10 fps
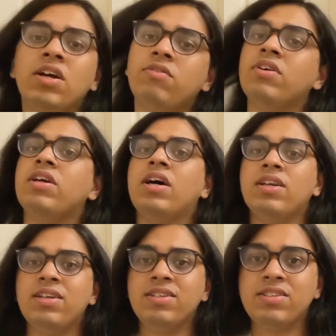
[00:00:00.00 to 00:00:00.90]

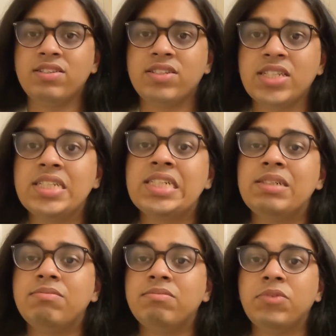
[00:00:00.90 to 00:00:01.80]
regardless,
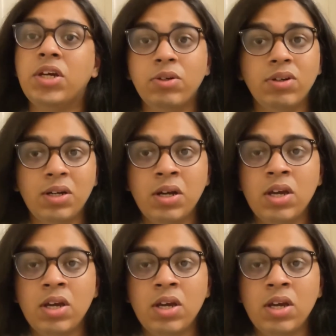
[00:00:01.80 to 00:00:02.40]
no,